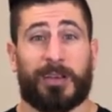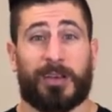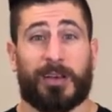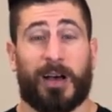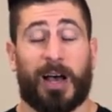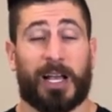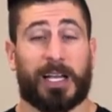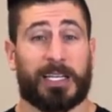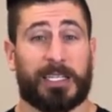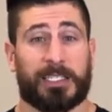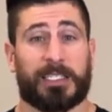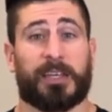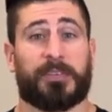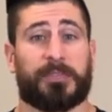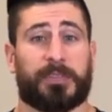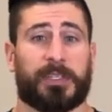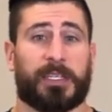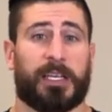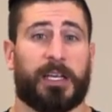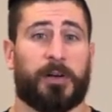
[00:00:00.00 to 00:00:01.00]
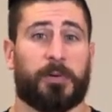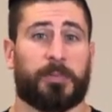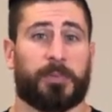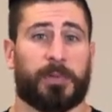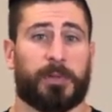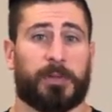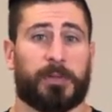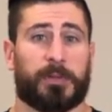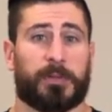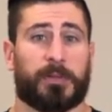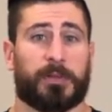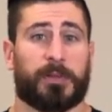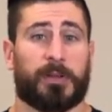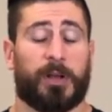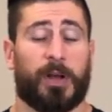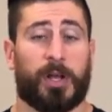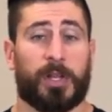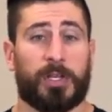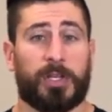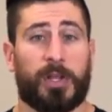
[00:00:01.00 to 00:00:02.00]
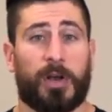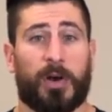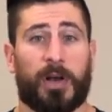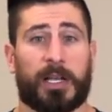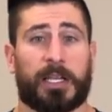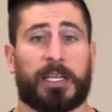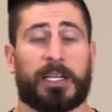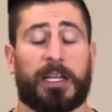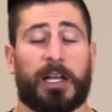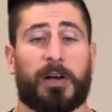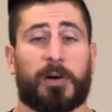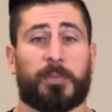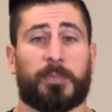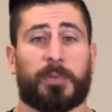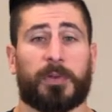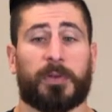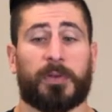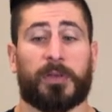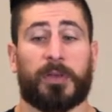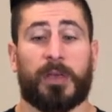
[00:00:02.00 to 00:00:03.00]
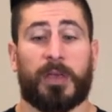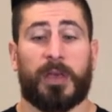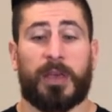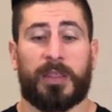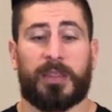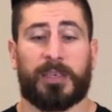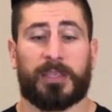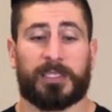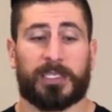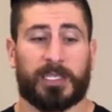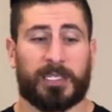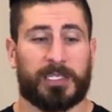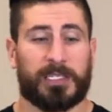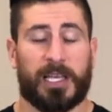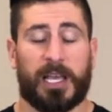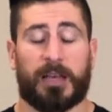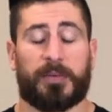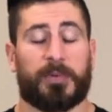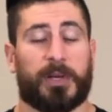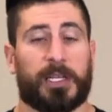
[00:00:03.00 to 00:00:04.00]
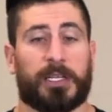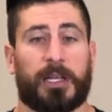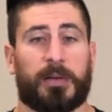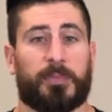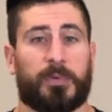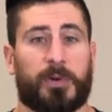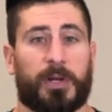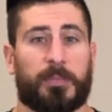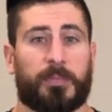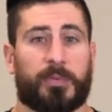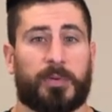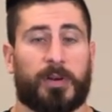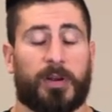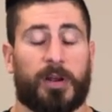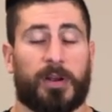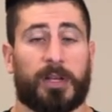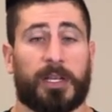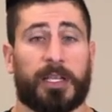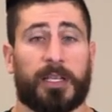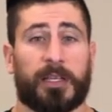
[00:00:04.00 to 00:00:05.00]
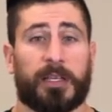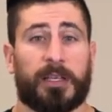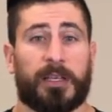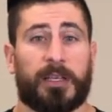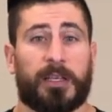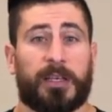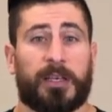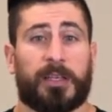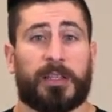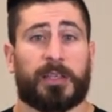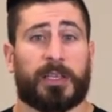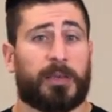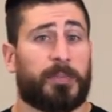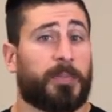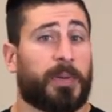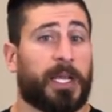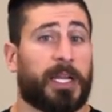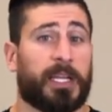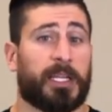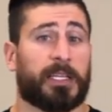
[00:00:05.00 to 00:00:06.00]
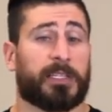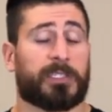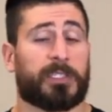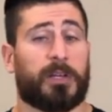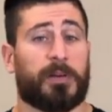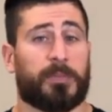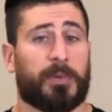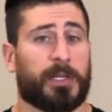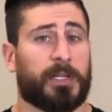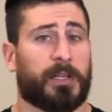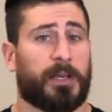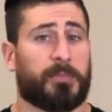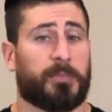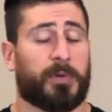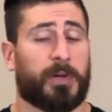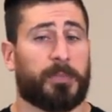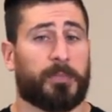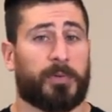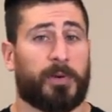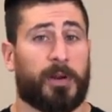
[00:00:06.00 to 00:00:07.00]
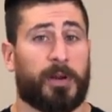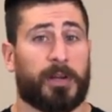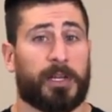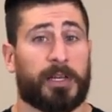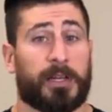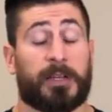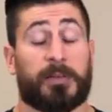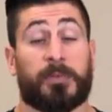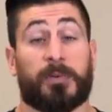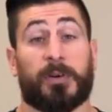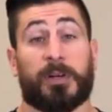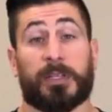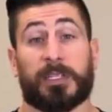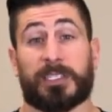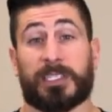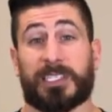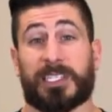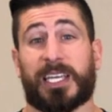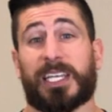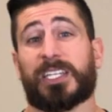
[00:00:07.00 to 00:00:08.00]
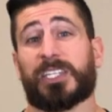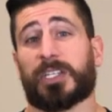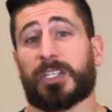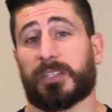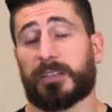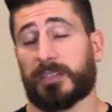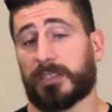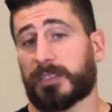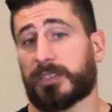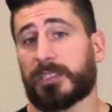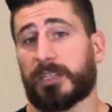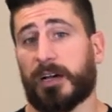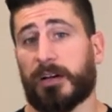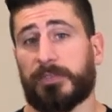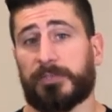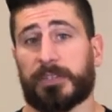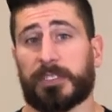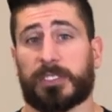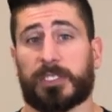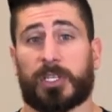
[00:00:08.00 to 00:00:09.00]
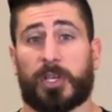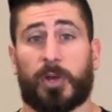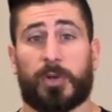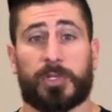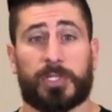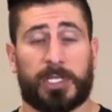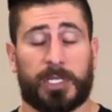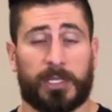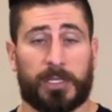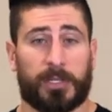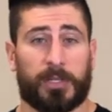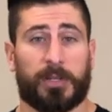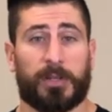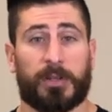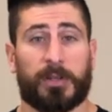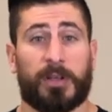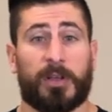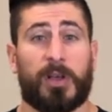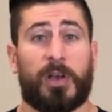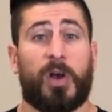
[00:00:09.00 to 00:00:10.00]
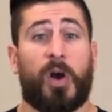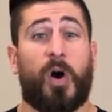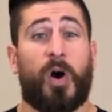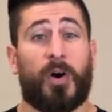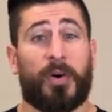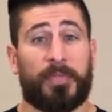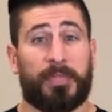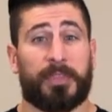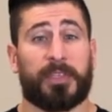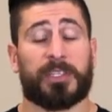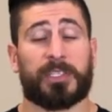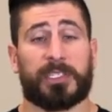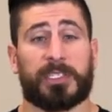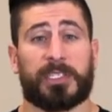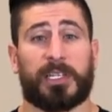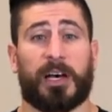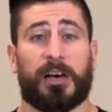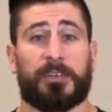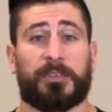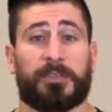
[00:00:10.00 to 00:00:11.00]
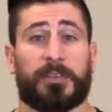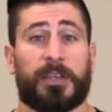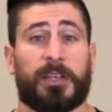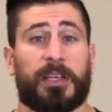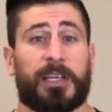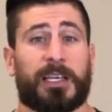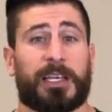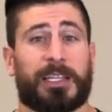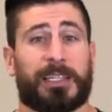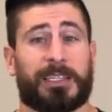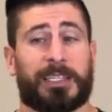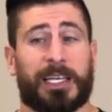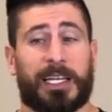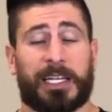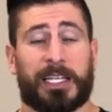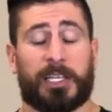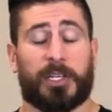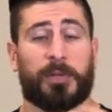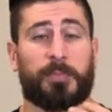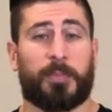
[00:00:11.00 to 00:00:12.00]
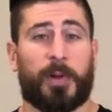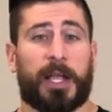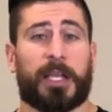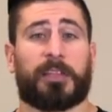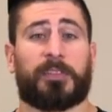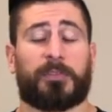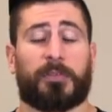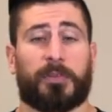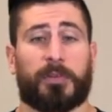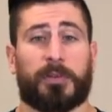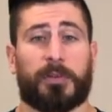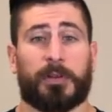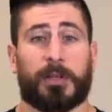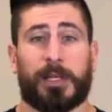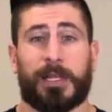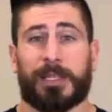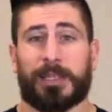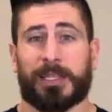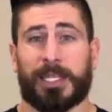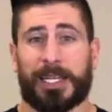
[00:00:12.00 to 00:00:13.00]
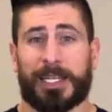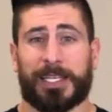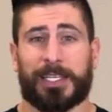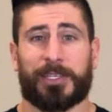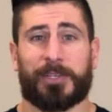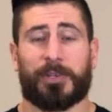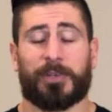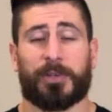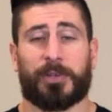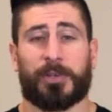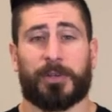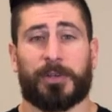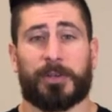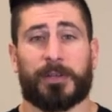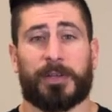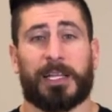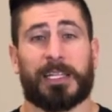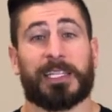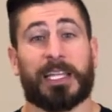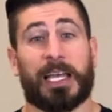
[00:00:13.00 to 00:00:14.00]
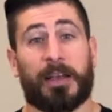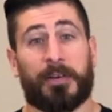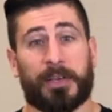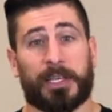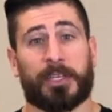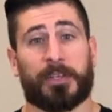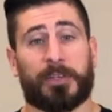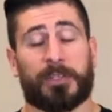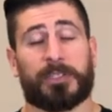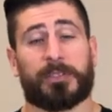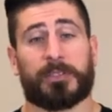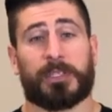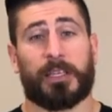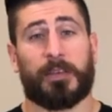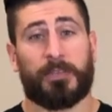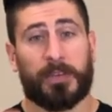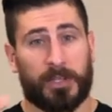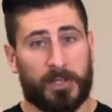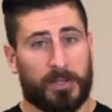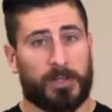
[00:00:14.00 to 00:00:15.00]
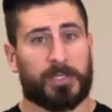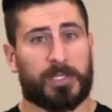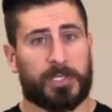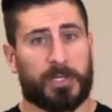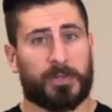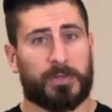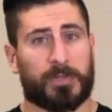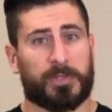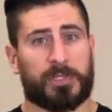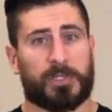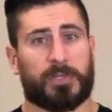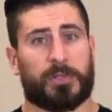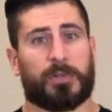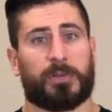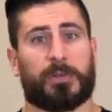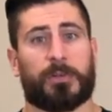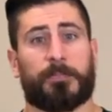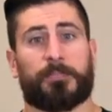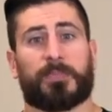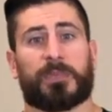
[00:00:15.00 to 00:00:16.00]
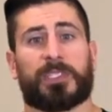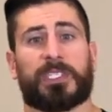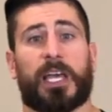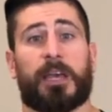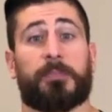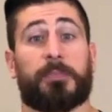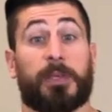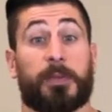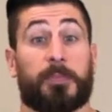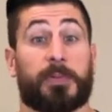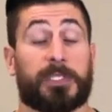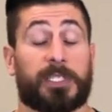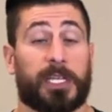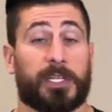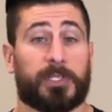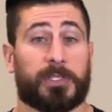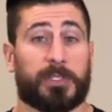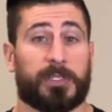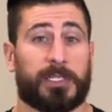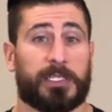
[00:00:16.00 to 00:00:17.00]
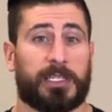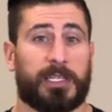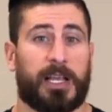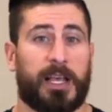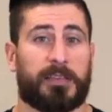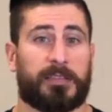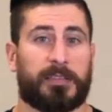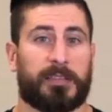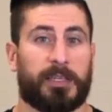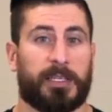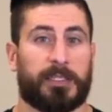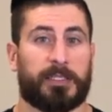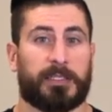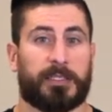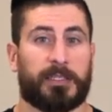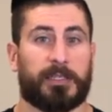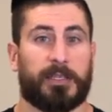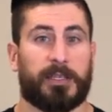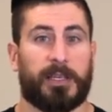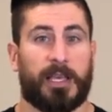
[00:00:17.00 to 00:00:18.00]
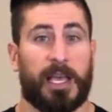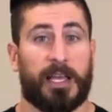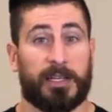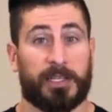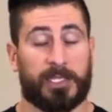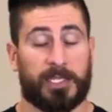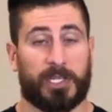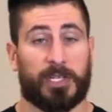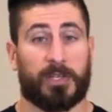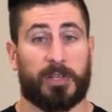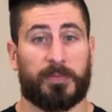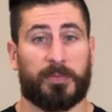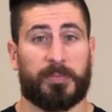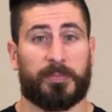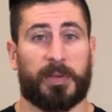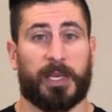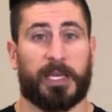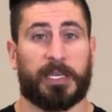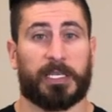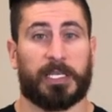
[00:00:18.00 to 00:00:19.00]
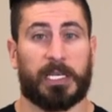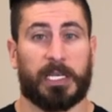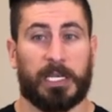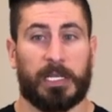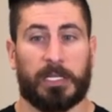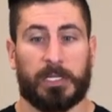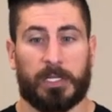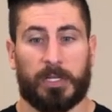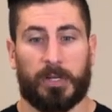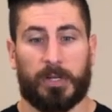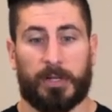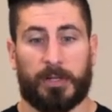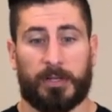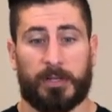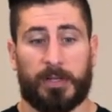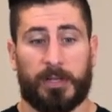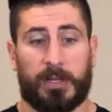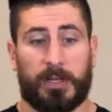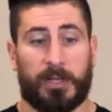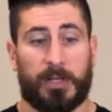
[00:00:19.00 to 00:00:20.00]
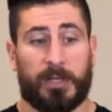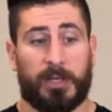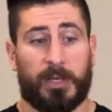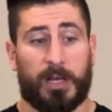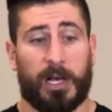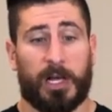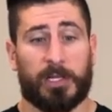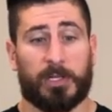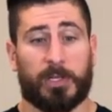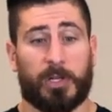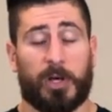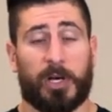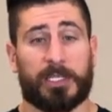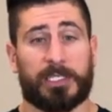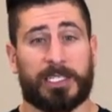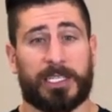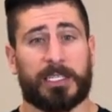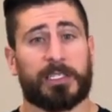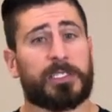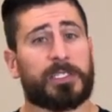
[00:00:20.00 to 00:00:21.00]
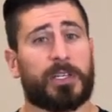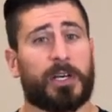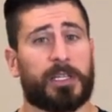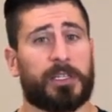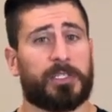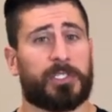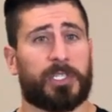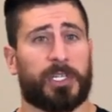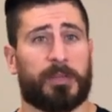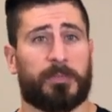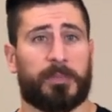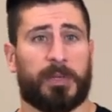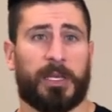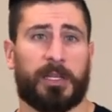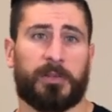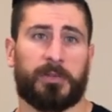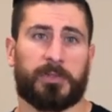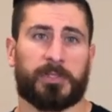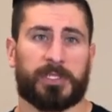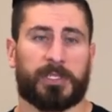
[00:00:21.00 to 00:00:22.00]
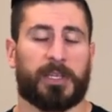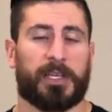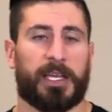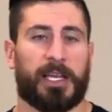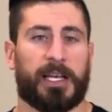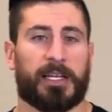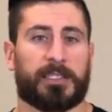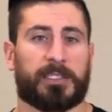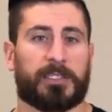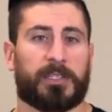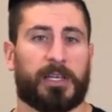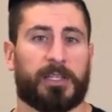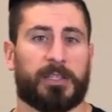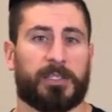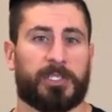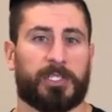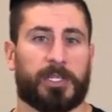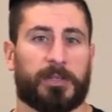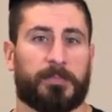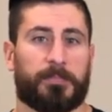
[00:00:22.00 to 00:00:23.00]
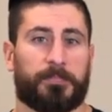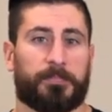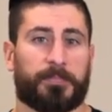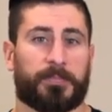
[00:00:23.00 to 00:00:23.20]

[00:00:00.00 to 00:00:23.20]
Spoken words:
I can definitely help you. I know I can help you. This is now my number one priority. Competing is not my number one priority anymore. It's teaching this stuff. It's coaching you on this stuff, letting you break through, allowing you, giving you the tools to tap your potential as an athlete and as a human being. You're going to learn a lot inside the gym and also outside the gym.